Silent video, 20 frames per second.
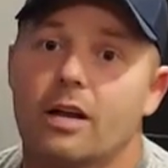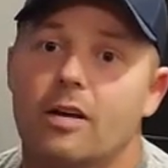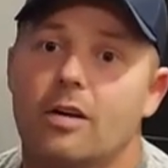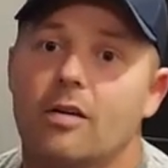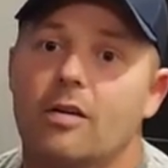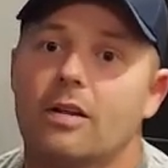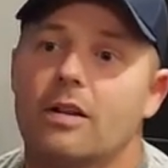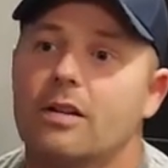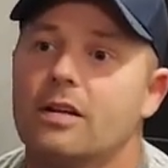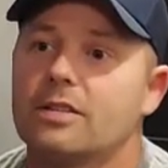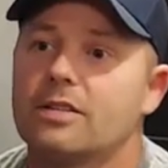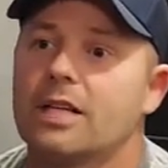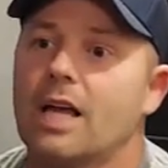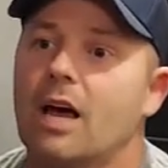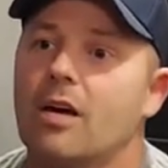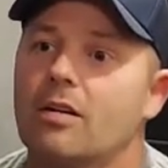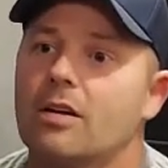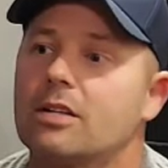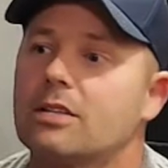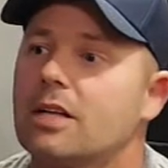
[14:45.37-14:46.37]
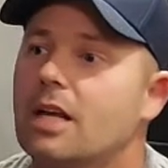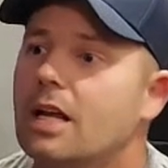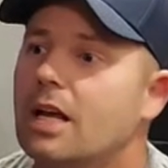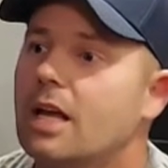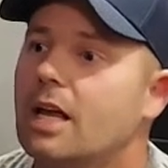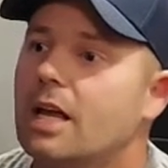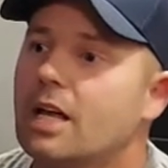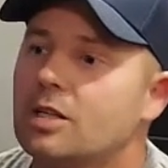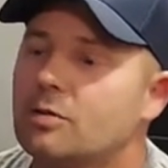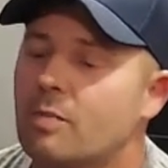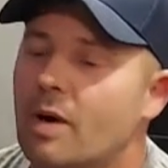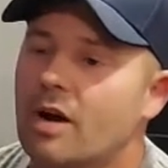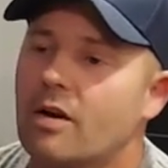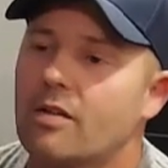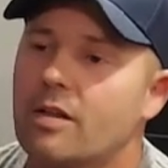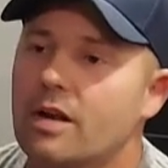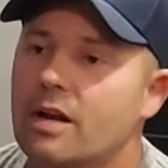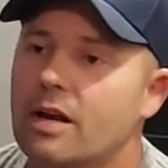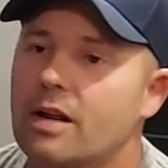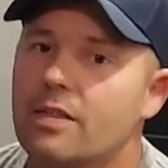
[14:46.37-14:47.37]
You know, the sound is better
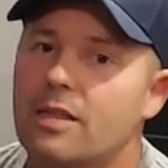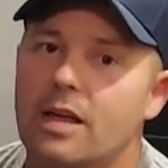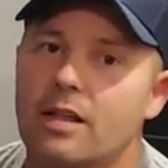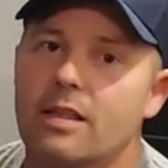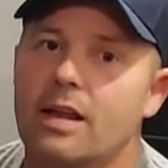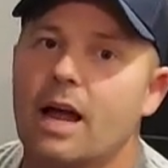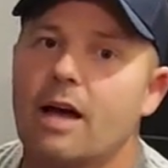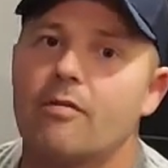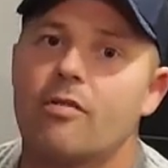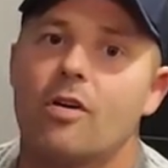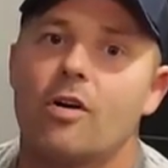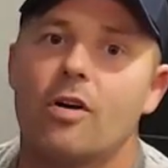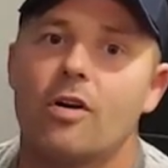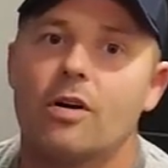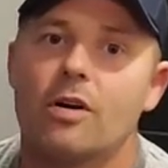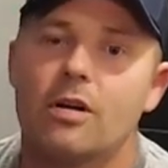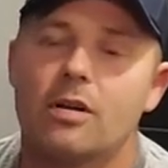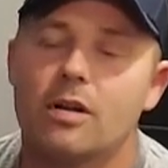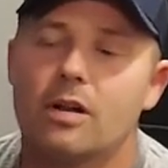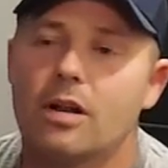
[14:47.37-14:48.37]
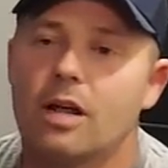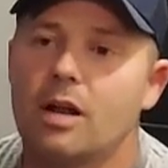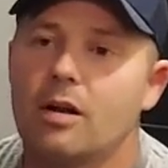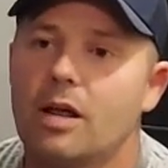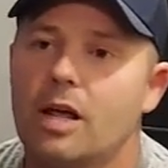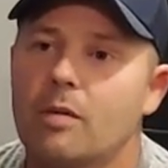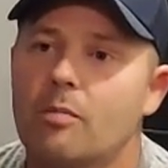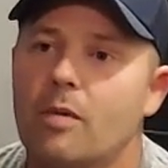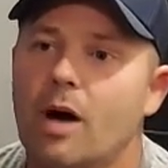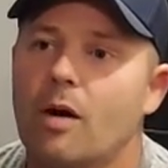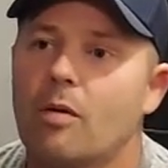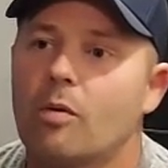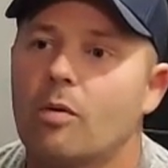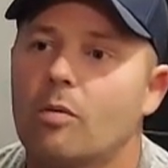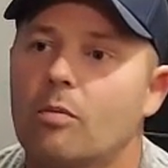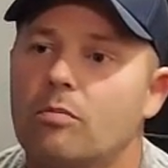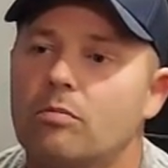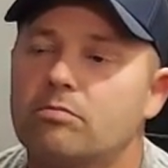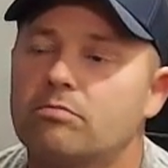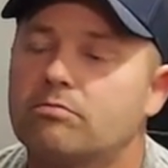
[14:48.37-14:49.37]
than anything that I've heard in my
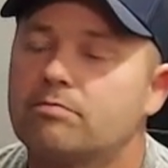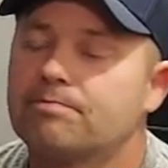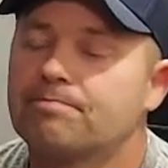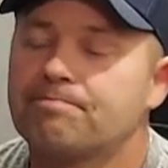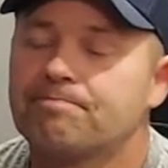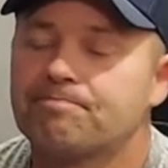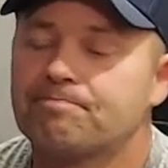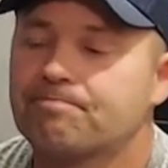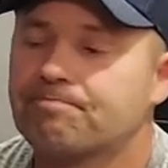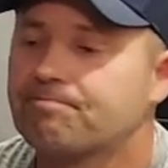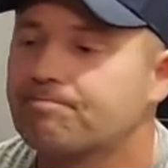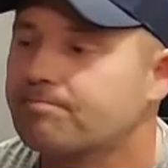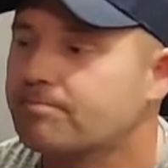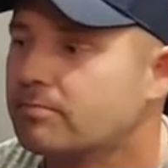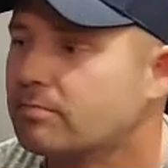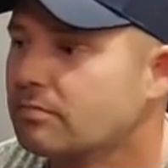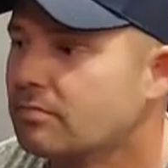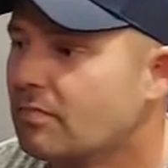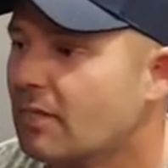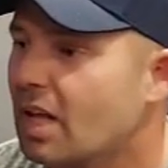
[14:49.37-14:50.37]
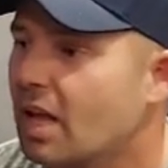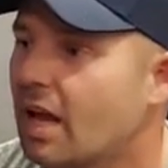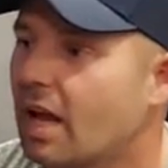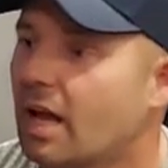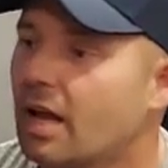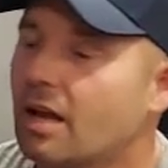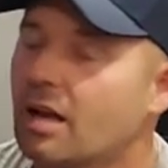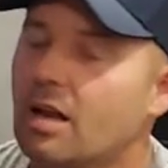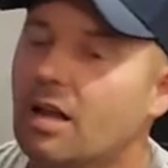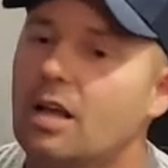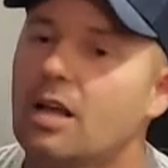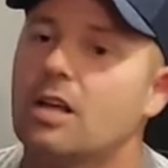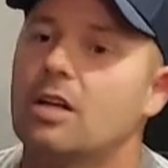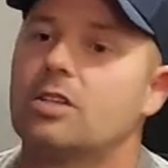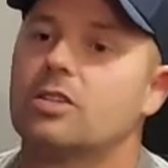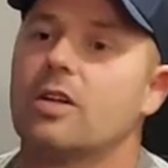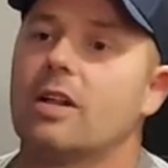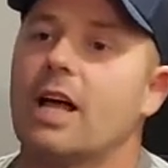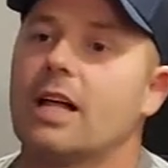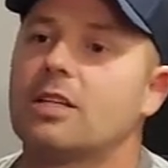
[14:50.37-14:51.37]
room. And
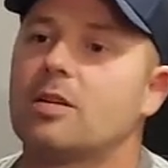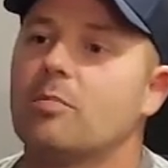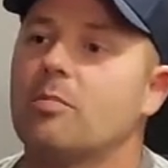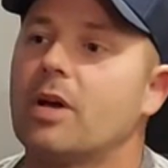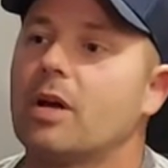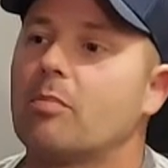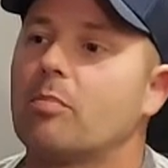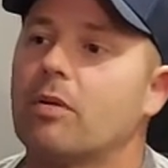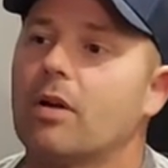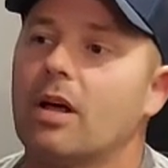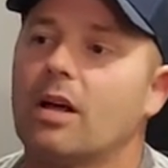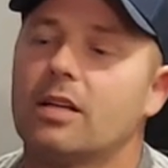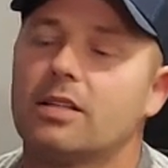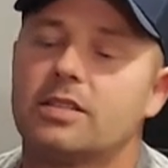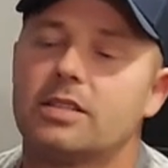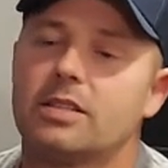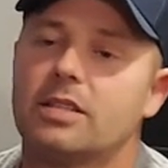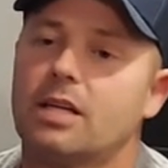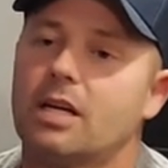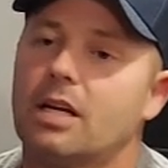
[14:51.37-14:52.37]
so that's a big plus.